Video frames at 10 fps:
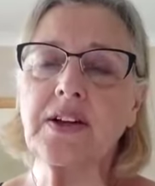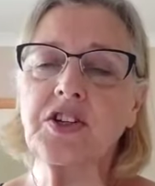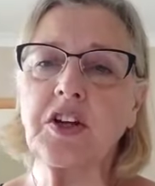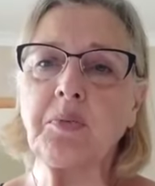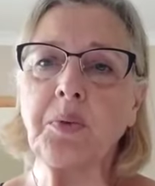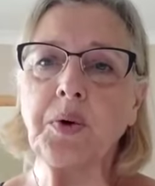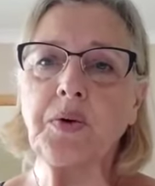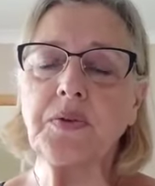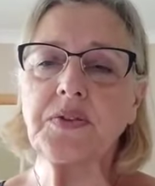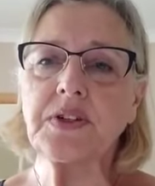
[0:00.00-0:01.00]
actually
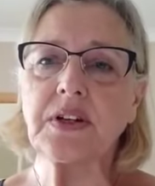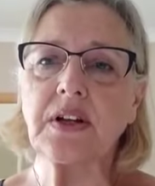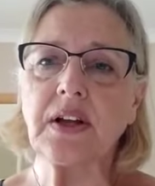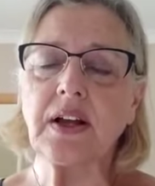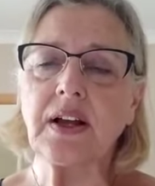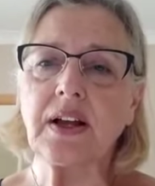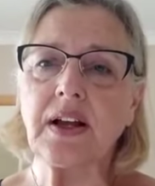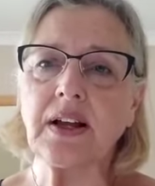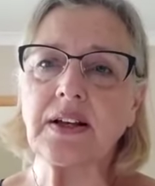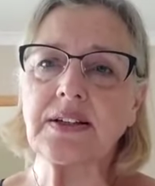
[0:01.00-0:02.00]
moved
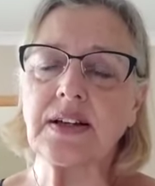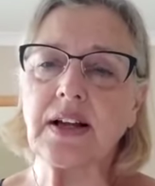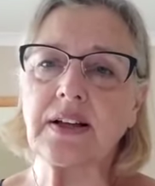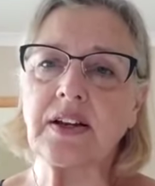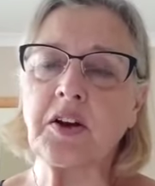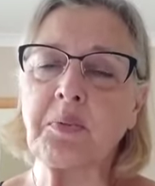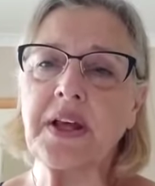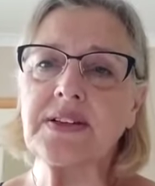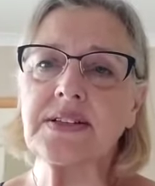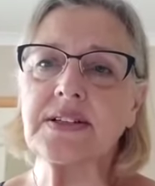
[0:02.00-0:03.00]
and had an
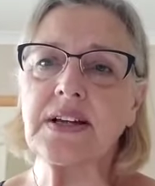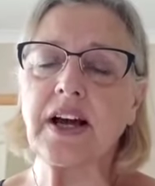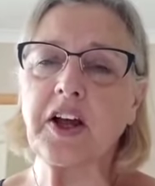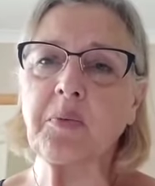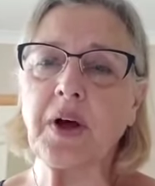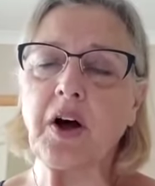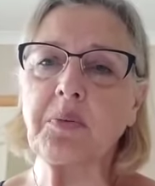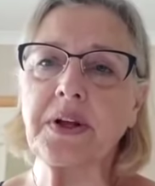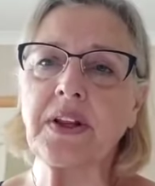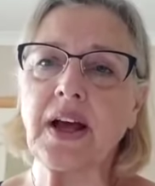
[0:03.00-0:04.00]
amazing time
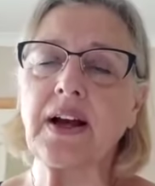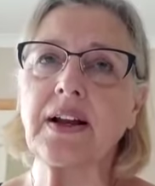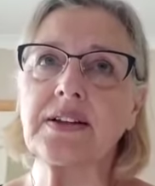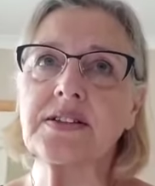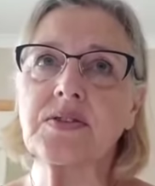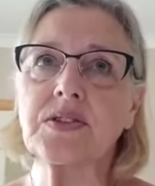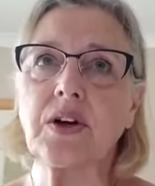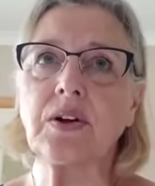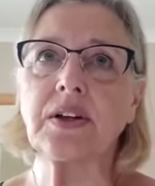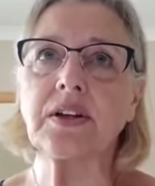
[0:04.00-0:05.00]
up in the Highlands of
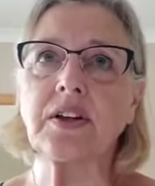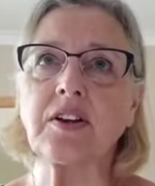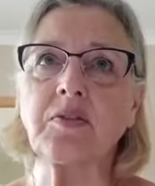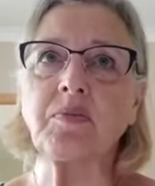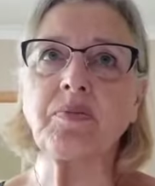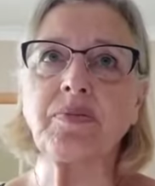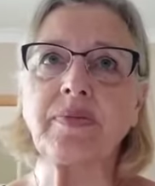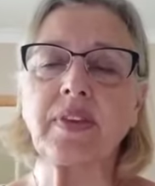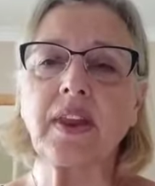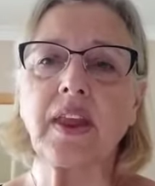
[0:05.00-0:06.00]
Scotland.
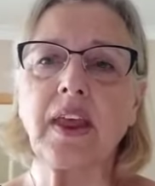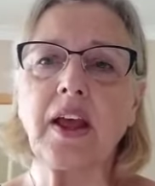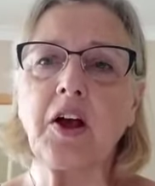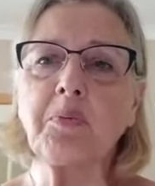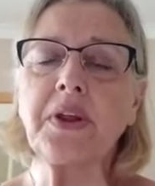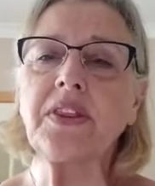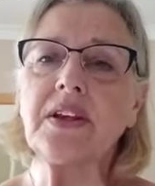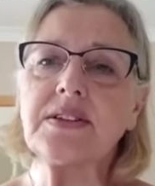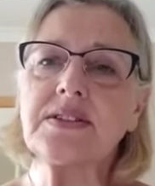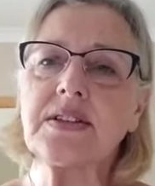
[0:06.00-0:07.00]
But
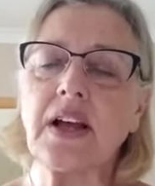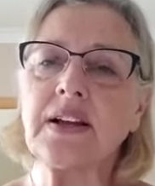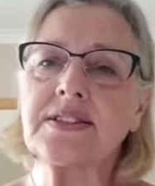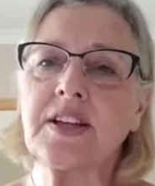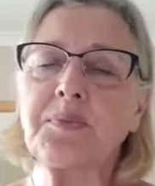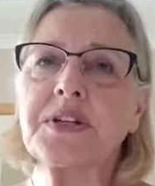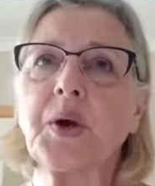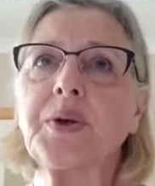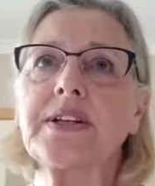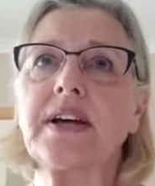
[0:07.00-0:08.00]
this and a
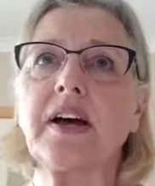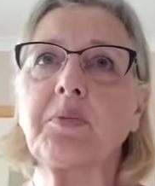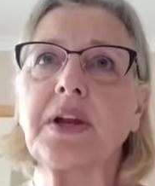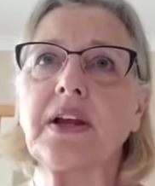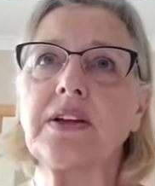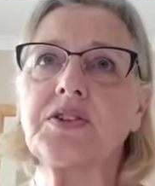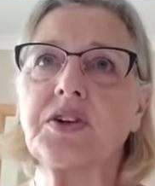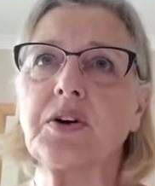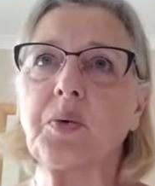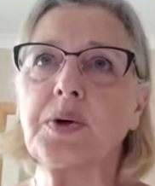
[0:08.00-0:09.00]
subsequent time in
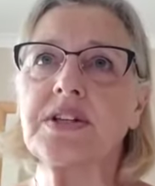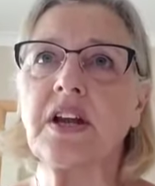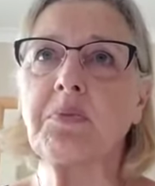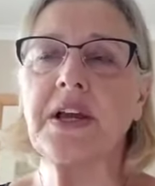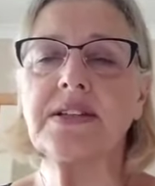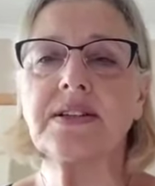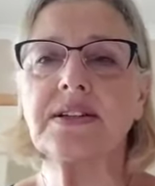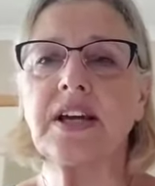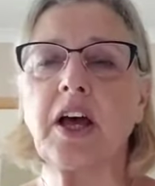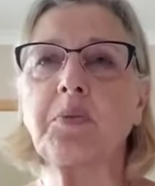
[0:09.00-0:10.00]
Israel was an amazing
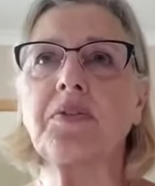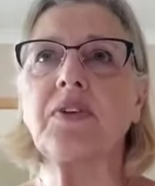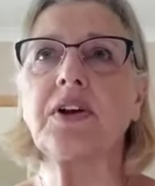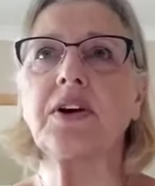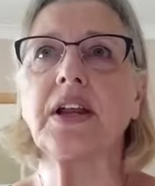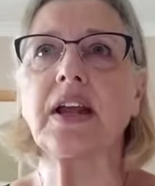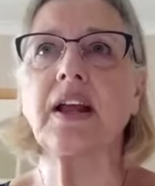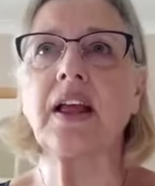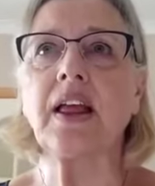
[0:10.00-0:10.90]
time of learning